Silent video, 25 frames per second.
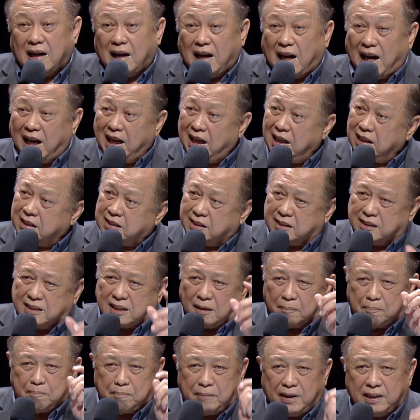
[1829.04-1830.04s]
I
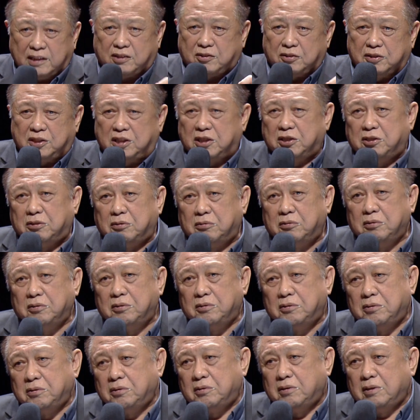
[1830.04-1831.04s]
submit to you
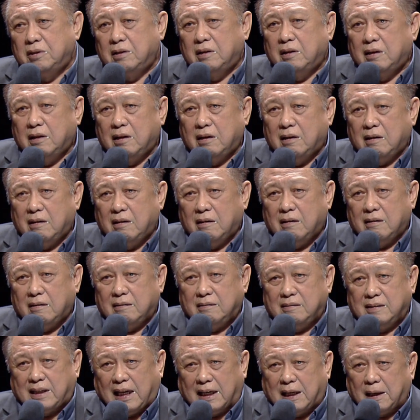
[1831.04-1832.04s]

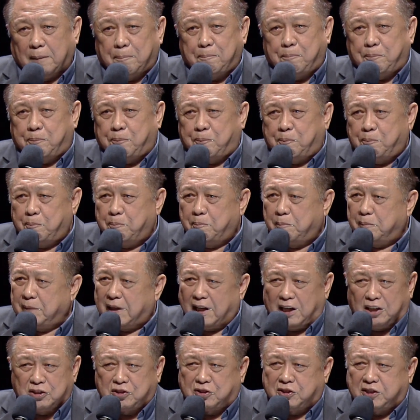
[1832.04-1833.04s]
that the,
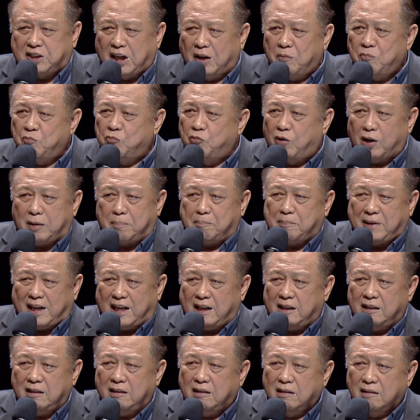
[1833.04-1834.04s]
the ashamed
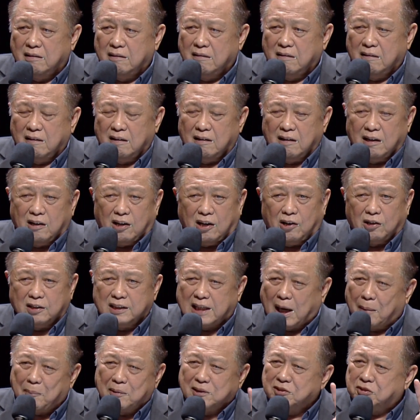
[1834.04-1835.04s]
workman
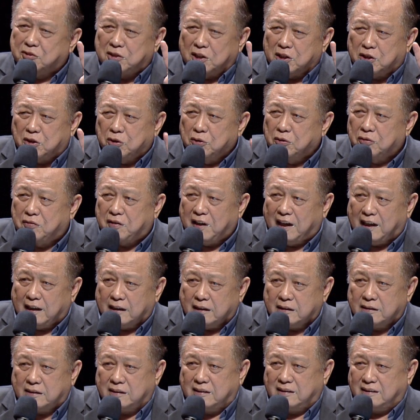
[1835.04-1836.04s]
demonstrate two
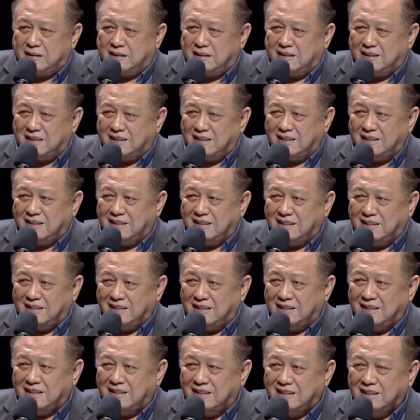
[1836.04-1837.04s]
things
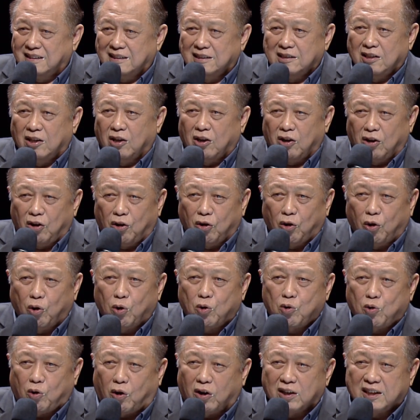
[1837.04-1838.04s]
low
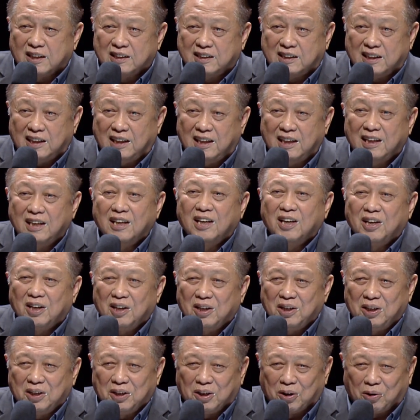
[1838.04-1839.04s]
quality,
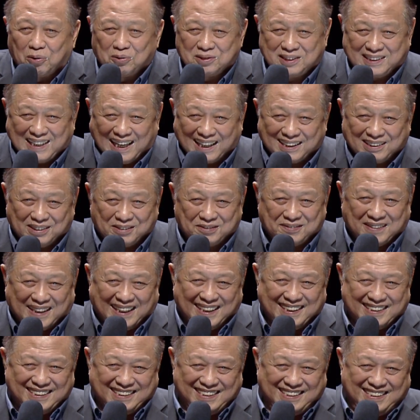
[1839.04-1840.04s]
no
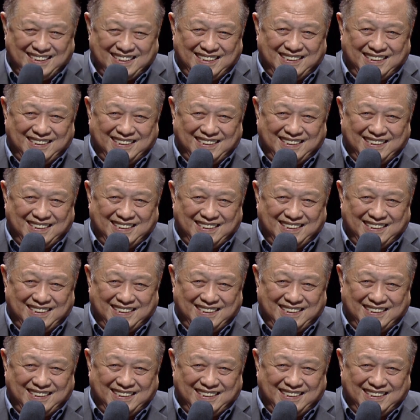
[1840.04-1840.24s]
sacrifice.